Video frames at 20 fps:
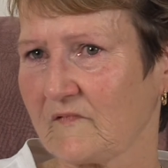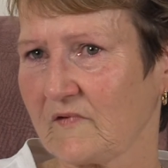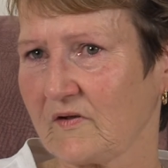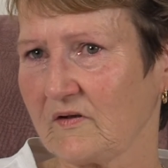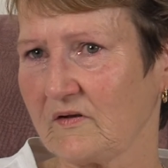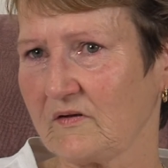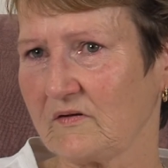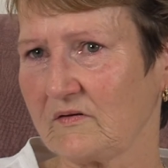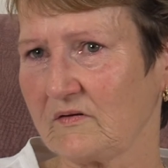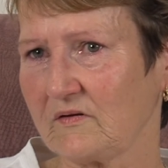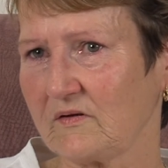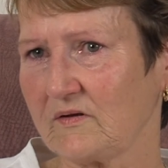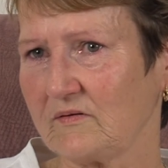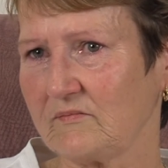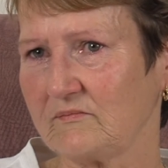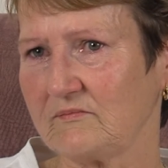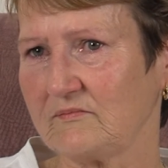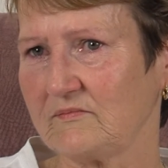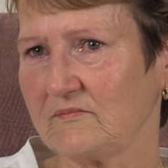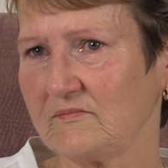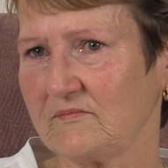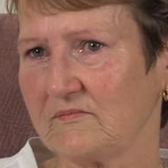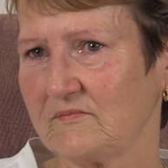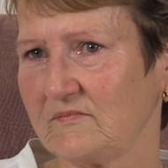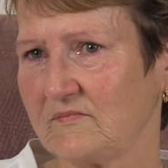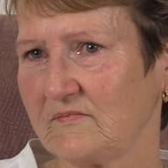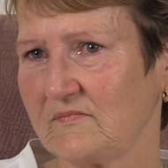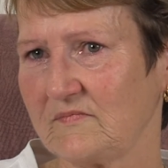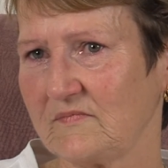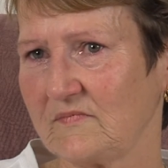And
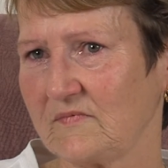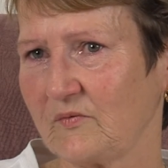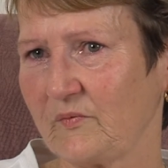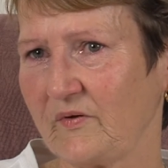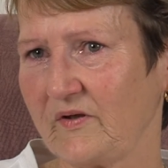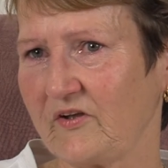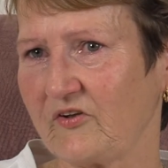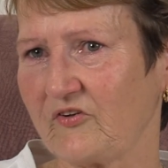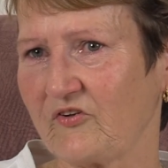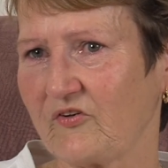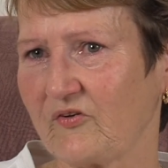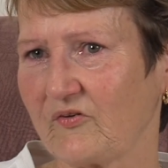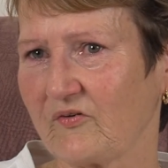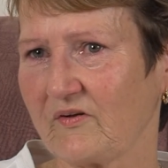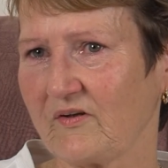when it's,